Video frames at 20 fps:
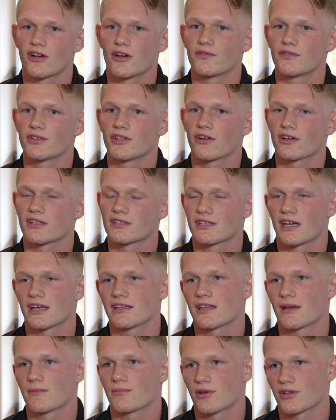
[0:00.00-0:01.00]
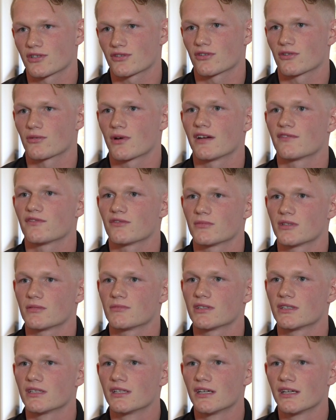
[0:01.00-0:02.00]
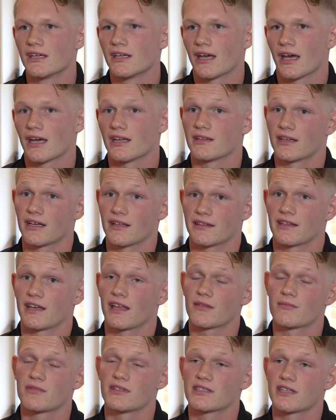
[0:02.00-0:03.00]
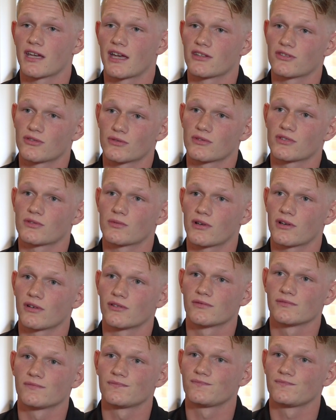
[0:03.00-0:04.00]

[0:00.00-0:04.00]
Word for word: hopefully, I can take that pressure away from him and and the other mids can too as well.